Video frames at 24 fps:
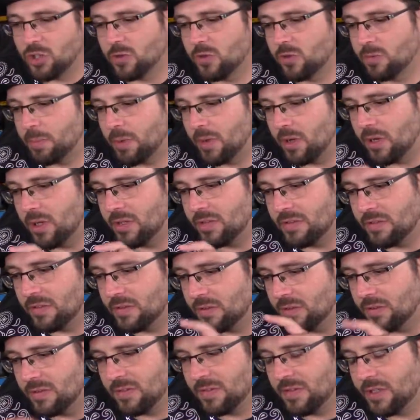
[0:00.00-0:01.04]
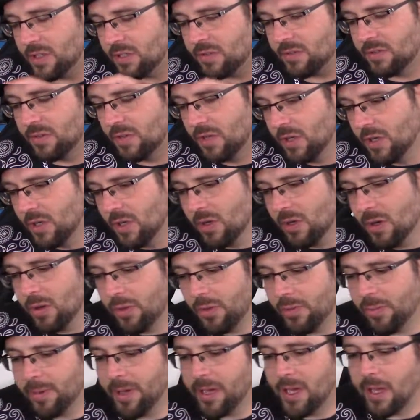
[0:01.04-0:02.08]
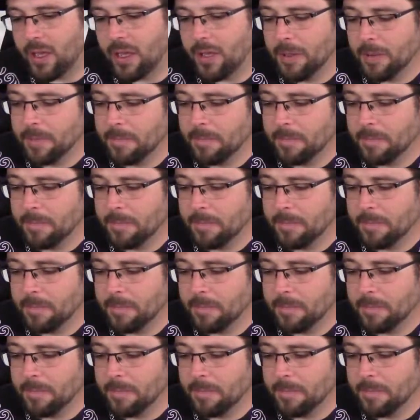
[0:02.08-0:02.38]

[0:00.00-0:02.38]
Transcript: Spawn Series 6 on the back.